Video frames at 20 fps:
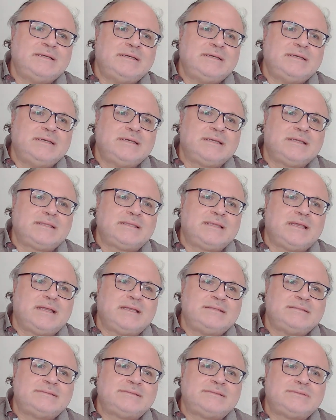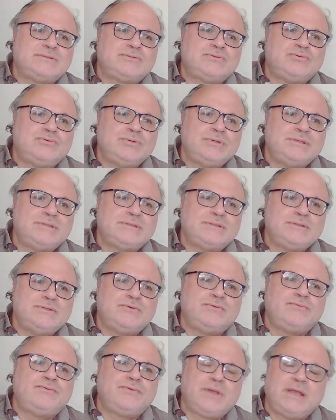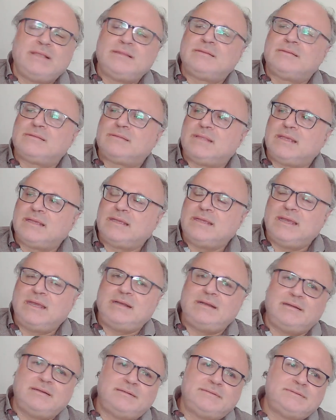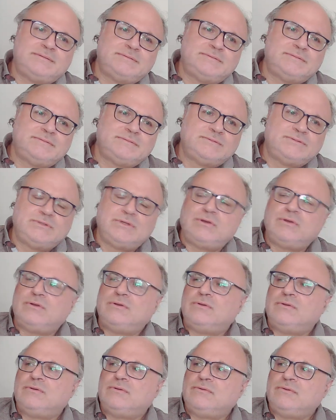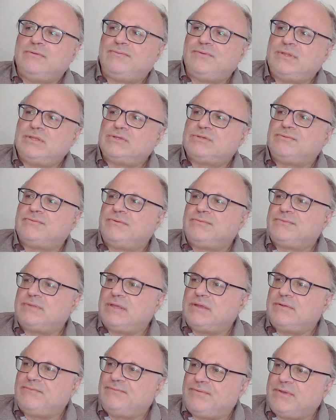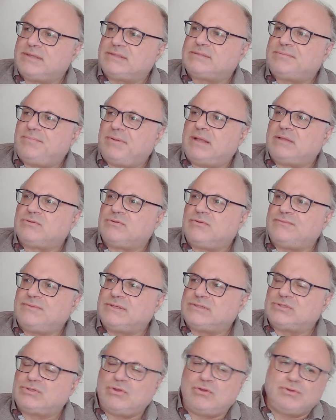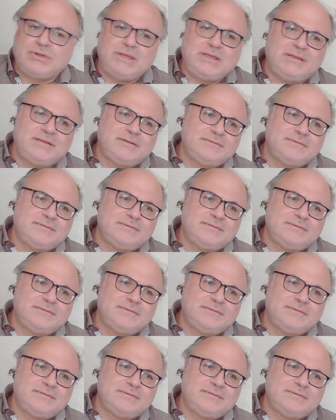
he returns to his new friend Tariel. So we finish with the first part of the story.